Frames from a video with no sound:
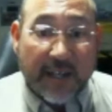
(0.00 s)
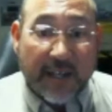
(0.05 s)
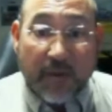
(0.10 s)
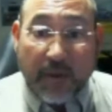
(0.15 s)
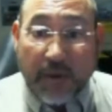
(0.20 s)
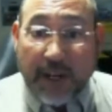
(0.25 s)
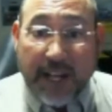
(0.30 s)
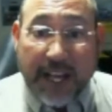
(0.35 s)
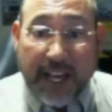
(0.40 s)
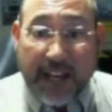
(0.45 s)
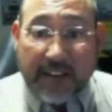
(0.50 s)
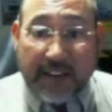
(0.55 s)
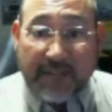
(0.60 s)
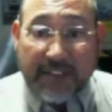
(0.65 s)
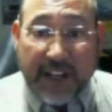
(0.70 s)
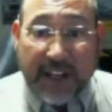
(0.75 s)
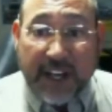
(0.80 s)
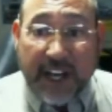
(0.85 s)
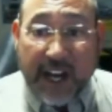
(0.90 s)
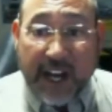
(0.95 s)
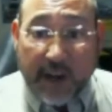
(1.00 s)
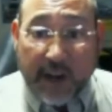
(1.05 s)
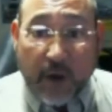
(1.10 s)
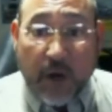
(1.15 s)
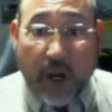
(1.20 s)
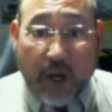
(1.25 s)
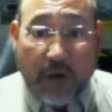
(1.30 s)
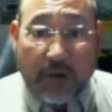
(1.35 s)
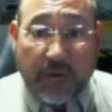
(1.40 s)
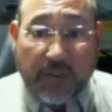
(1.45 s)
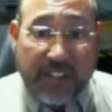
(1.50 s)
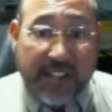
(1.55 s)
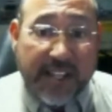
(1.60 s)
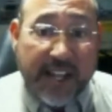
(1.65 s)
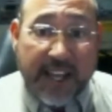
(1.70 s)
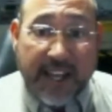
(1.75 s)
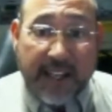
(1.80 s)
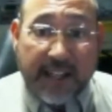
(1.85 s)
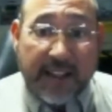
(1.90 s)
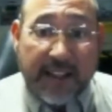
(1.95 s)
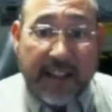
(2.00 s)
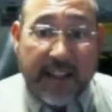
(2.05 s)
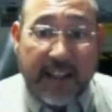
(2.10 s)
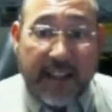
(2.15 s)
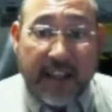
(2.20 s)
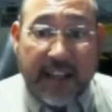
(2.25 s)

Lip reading: we'll have our own stand.